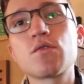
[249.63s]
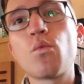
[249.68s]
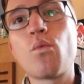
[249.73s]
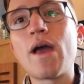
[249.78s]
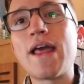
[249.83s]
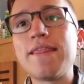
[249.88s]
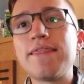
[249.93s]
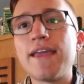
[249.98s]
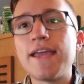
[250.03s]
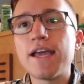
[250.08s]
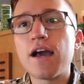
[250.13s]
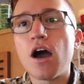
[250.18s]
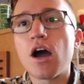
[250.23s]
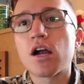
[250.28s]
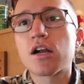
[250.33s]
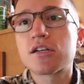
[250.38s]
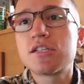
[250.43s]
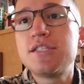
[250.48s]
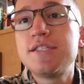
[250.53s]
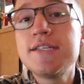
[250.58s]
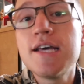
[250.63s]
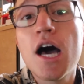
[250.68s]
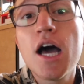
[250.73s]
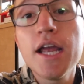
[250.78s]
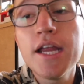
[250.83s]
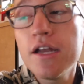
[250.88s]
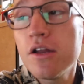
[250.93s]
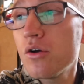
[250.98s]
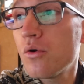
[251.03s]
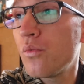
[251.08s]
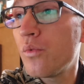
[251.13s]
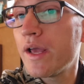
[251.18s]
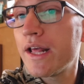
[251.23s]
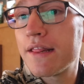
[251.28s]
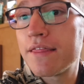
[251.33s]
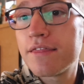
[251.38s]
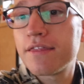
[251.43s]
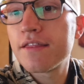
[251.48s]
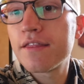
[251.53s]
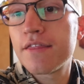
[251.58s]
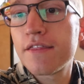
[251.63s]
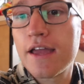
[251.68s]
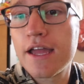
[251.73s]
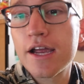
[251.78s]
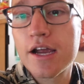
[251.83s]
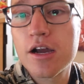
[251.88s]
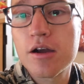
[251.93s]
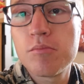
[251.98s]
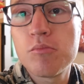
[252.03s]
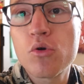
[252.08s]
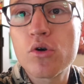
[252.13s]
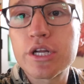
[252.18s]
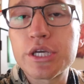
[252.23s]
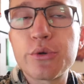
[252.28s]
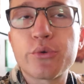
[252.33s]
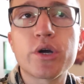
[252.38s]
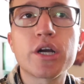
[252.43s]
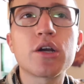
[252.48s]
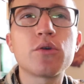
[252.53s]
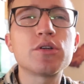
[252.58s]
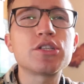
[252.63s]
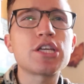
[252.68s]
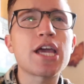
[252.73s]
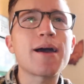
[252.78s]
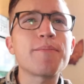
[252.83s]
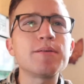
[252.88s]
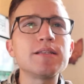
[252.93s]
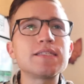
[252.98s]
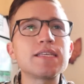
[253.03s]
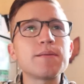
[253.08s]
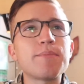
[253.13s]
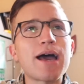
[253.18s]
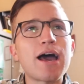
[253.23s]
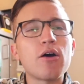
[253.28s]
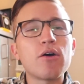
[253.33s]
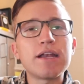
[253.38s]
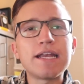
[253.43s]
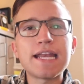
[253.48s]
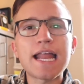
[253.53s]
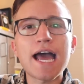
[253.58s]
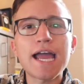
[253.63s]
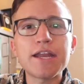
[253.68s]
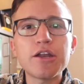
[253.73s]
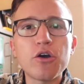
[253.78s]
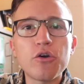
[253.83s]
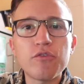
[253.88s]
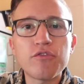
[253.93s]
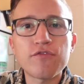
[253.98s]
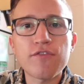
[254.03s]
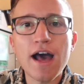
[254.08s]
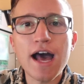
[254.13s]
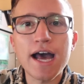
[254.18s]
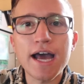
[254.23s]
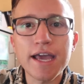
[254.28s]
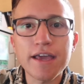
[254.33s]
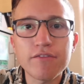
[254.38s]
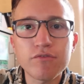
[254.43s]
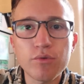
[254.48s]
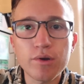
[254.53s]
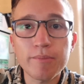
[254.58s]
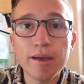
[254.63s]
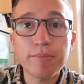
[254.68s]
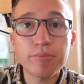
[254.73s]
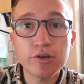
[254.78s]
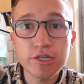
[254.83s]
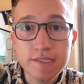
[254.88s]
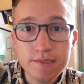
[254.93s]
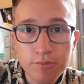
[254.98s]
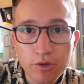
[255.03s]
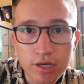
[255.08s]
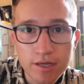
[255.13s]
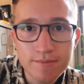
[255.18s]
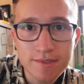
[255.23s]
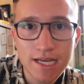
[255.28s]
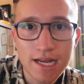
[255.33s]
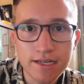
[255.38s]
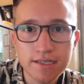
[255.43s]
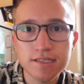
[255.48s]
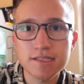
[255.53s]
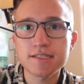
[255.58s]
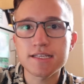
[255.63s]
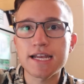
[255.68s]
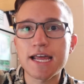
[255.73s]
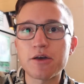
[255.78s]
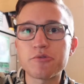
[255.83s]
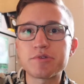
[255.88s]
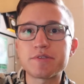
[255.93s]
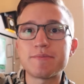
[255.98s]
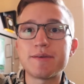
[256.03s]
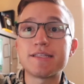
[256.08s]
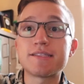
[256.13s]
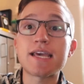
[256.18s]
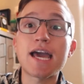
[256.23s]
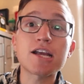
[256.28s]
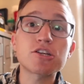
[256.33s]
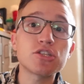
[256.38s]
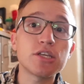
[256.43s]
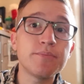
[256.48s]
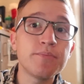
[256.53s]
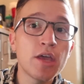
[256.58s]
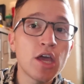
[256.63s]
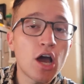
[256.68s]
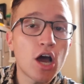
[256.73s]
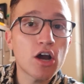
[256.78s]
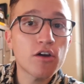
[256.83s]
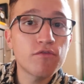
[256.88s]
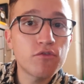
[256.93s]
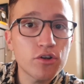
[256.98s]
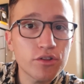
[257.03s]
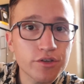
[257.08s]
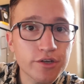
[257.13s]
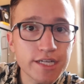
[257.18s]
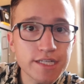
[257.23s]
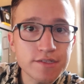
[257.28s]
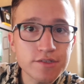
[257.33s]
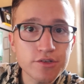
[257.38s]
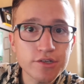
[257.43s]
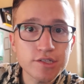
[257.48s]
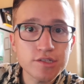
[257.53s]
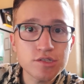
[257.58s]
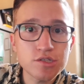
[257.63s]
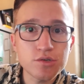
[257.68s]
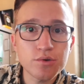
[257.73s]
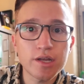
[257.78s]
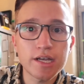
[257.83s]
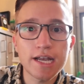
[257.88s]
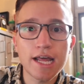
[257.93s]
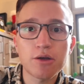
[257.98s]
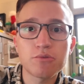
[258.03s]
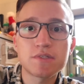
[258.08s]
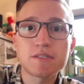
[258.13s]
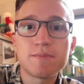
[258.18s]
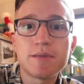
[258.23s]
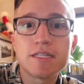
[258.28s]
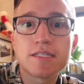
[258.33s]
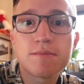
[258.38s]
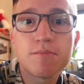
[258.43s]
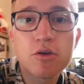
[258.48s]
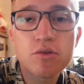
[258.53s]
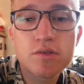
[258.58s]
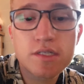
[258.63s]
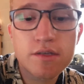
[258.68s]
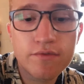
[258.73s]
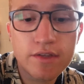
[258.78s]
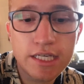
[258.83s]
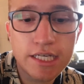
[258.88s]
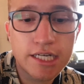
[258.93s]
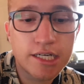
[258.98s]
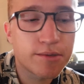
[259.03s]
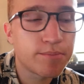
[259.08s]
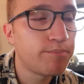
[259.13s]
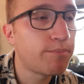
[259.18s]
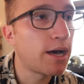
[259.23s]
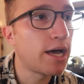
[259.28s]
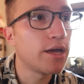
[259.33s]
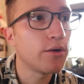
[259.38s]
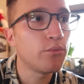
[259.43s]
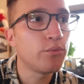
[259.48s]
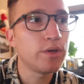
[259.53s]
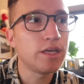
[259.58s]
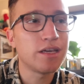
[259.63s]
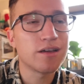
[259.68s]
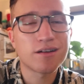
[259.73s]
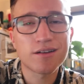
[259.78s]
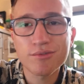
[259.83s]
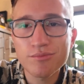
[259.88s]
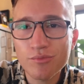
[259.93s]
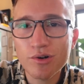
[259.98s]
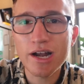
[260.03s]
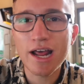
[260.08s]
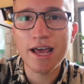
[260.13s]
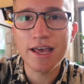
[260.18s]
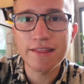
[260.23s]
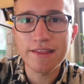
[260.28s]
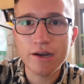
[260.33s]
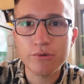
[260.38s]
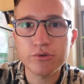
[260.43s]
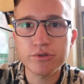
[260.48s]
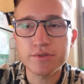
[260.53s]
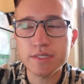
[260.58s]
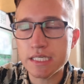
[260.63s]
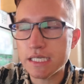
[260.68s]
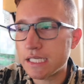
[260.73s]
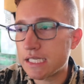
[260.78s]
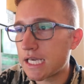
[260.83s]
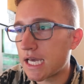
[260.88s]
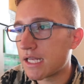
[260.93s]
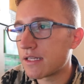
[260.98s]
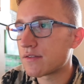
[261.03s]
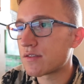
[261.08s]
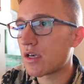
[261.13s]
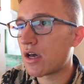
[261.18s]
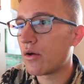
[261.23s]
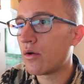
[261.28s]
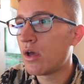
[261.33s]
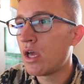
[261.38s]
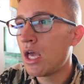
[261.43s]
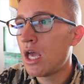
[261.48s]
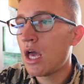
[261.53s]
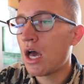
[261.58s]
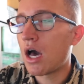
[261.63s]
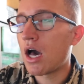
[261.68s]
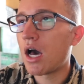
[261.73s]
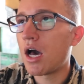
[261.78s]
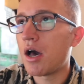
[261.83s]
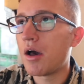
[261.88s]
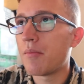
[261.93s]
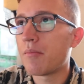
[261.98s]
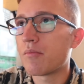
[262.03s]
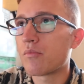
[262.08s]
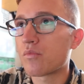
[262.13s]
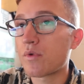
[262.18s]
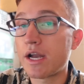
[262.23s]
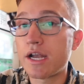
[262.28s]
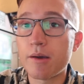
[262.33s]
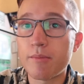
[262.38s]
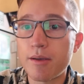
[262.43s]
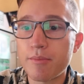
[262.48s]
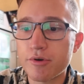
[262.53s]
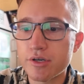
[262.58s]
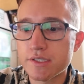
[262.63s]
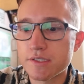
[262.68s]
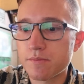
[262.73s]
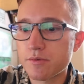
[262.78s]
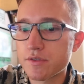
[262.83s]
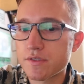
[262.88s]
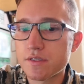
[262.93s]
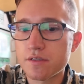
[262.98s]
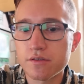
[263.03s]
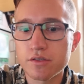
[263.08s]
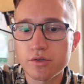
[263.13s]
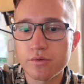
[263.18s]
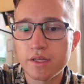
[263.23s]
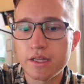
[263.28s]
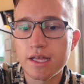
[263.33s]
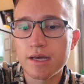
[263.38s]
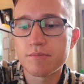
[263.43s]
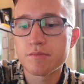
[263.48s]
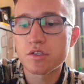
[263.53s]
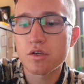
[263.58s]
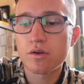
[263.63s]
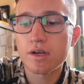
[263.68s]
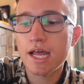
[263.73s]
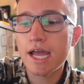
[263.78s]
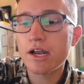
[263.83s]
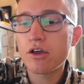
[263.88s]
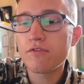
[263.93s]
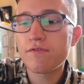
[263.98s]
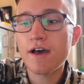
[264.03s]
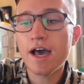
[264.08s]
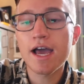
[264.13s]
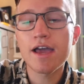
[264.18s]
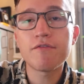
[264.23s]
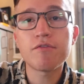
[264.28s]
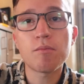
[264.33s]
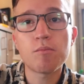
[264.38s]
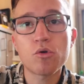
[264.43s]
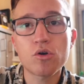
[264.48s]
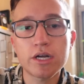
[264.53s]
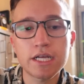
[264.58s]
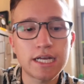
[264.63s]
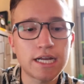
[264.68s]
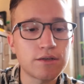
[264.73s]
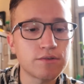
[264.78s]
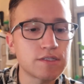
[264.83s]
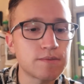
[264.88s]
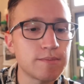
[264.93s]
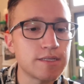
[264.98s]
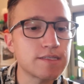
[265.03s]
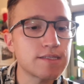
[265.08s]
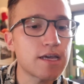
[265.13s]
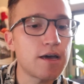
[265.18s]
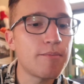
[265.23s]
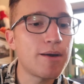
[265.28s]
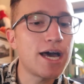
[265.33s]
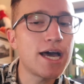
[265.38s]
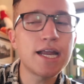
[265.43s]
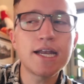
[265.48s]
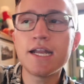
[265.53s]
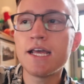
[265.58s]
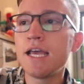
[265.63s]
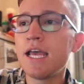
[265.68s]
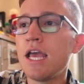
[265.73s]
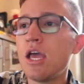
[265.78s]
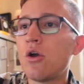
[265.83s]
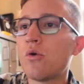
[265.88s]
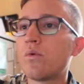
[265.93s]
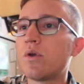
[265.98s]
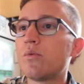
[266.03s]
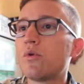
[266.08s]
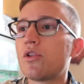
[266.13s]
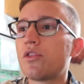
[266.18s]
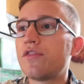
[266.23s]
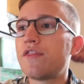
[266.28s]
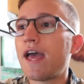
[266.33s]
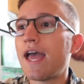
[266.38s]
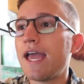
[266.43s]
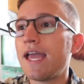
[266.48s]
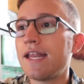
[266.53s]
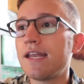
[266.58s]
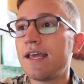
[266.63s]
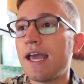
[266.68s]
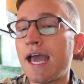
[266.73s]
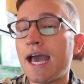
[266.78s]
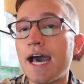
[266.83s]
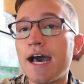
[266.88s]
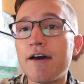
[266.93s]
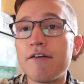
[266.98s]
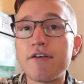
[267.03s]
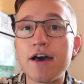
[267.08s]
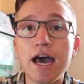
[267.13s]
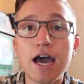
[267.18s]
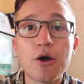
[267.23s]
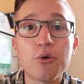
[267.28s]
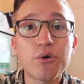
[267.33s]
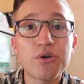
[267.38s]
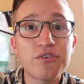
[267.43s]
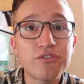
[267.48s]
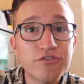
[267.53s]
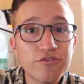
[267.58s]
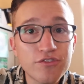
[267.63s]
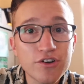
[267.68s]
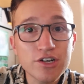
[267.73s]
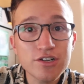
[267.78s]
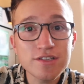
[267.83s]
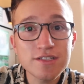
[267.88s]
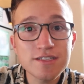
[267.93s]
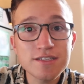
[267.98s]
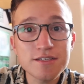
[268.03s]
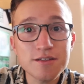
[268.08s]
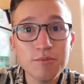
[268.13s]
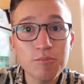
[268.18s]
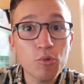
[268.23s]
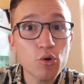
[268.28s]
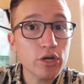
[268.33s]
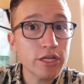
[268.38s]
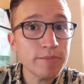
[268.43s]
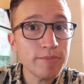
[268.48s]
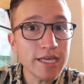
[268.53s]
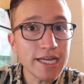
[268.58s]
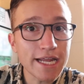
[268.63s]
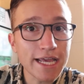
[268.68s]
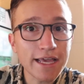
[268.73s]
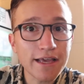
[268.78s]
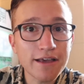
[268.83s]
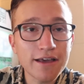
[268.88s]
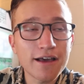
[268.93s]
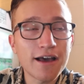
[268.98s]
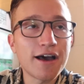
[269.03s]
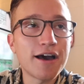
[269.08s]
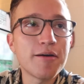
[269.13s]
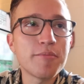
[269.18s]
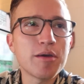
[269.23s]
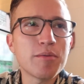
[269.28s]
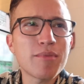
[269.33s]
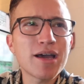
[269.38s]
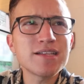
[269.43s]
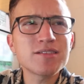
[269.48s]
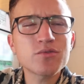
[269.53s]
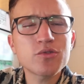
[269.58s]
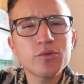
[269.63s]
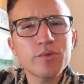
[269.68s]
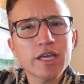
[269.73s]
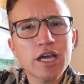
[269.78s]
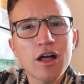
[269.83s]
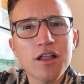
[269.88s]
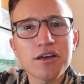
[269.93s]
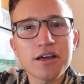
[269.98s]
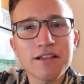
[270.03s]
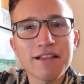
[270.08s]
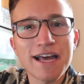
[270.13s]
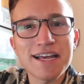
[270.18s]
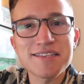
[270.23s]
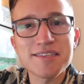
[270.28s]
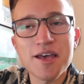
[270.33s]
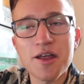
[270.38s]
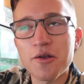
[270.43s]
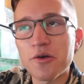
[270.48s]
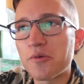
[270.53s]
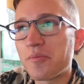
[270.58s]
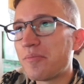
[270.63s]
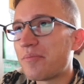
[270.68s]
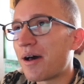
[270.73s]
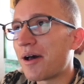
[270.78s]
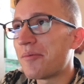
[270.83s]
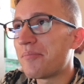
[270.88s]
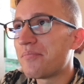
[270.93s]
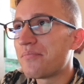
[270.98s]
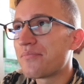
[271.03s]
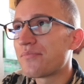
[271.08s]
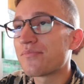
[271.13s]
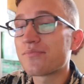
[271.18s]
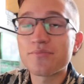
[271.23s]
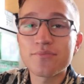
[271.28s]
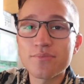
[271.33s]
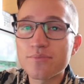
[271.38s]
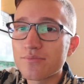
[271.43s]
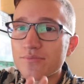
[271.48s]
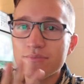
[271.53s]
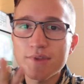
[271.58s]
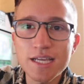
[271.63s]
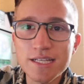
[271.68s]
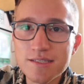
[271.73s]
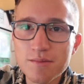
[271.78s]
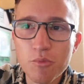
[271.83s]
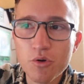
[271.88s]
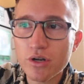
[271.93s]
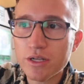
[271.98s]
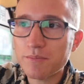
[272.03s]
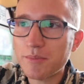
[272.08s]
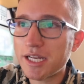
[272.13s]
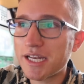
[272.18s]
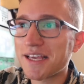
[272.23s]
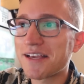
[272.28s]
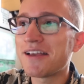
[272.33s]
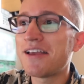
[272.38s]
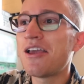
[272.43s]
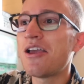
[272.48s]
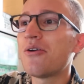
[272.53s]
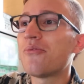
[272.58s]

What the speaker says: When they are done with their morning work, which happens at about 9:05 when my principal comes on and does announcements. Actually, our 4th grade students do announcements most of the year, but we're not in that routine yet. So right now my principal's still doing them. So at 9:05, morning announcements come on. We will then have our first morning meeting. At my school, we call it class huddle, but it's a morning meeting.